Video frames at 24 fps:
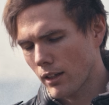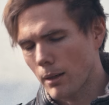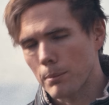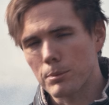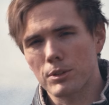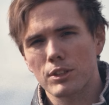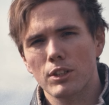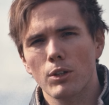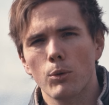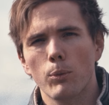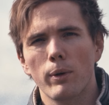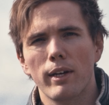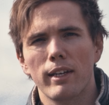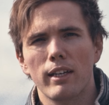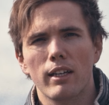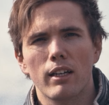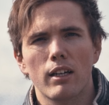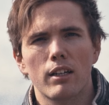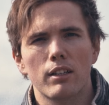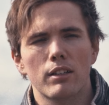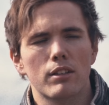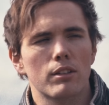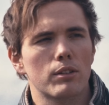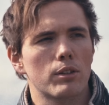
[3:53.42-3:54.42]
I'm still
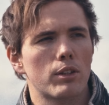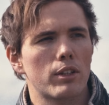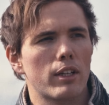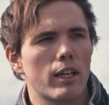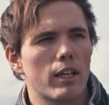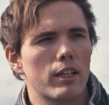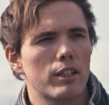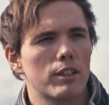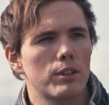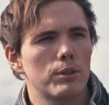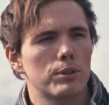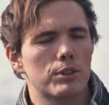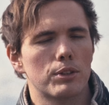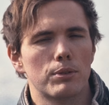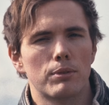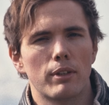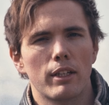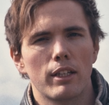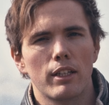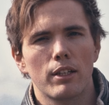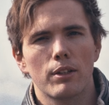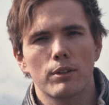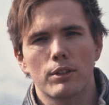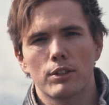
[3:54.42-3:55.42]
waiting on to learn how to use the
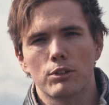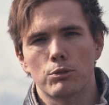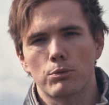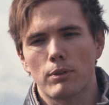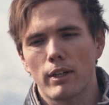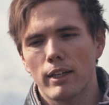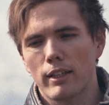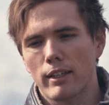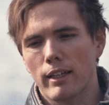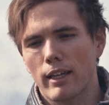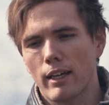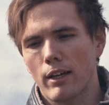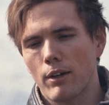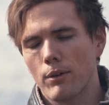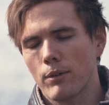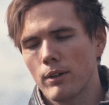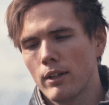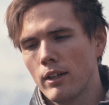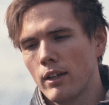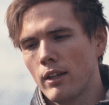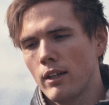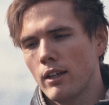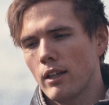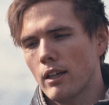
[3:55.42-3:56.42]
radio because right now,
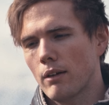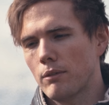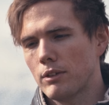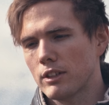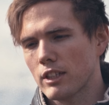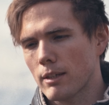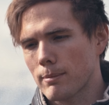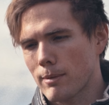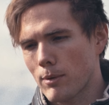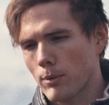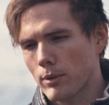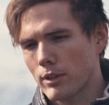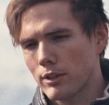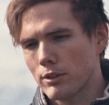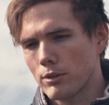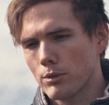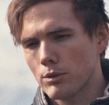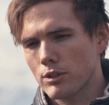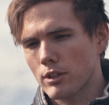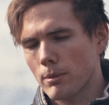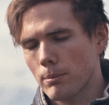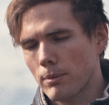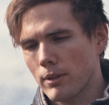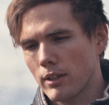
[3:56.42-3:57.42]
every time I want to do
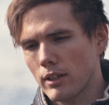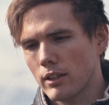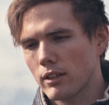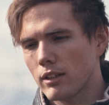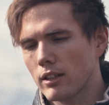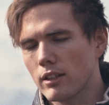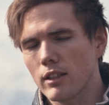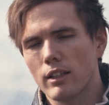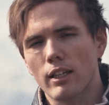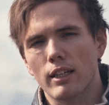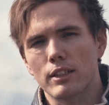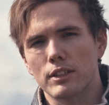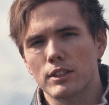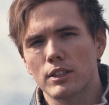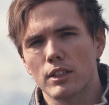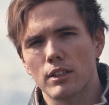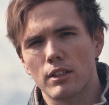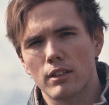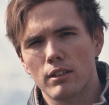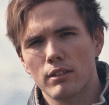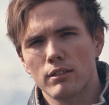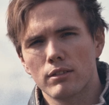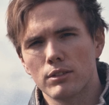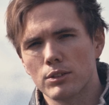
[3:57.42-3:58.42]
something, he has to
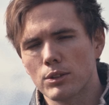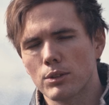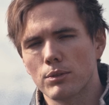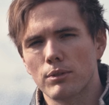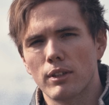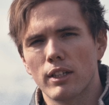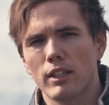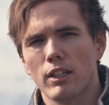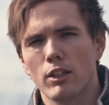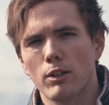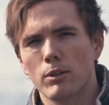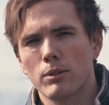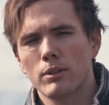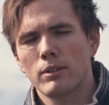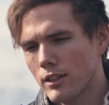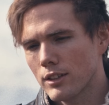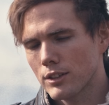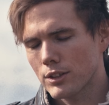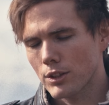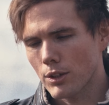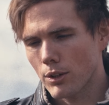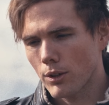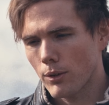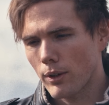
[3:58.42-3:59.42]
do the radio.
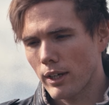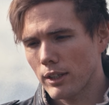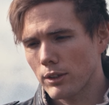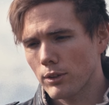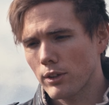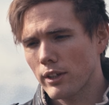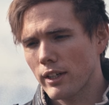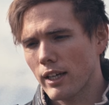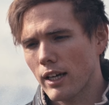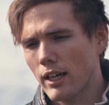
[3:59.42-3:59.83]
So I learned